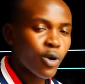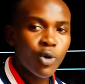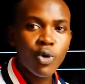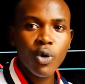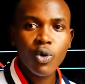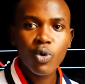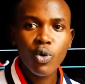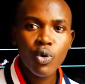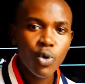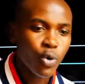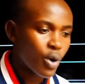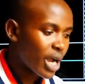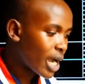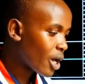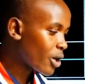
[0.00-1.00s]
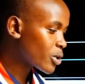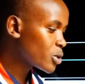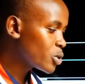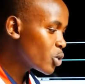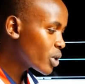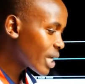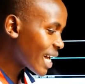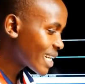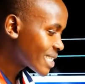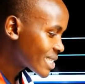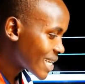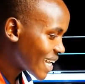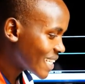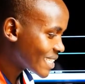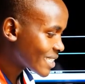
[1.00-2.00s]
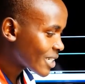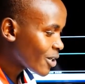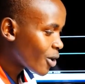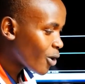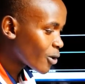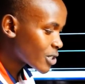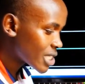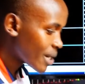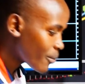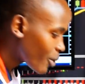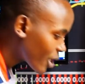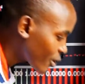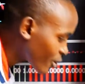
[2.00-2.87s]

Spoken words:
Go Google or do a research on someone